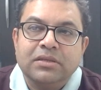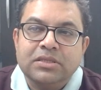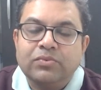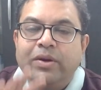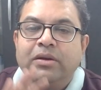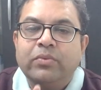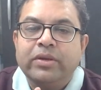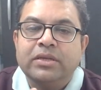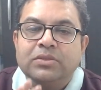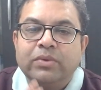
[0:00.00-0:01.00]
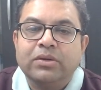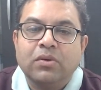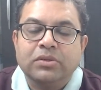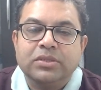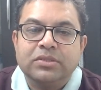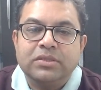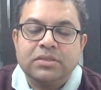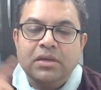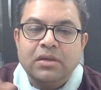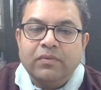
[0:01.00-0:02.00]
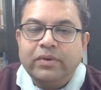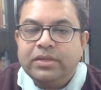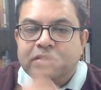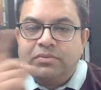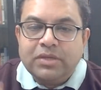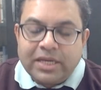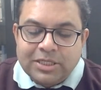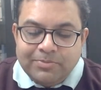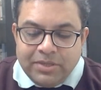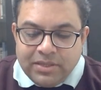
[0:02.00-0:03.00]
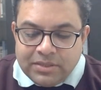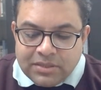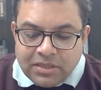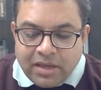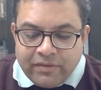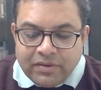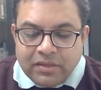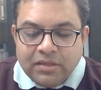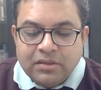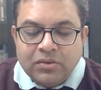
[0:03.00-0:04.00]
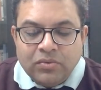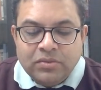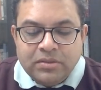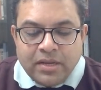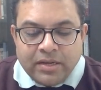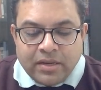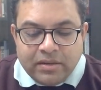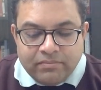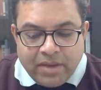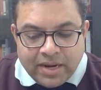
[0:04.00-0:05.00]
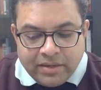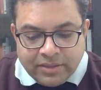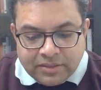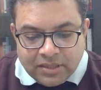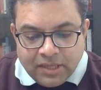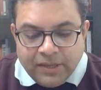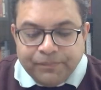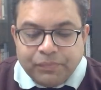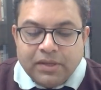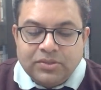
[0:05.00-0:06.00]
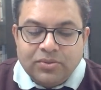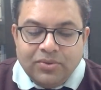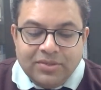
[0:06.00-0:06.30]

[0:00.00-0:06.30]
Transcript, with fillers: there is one awareness one consciousness which is experiencing everything the good and bad deeds so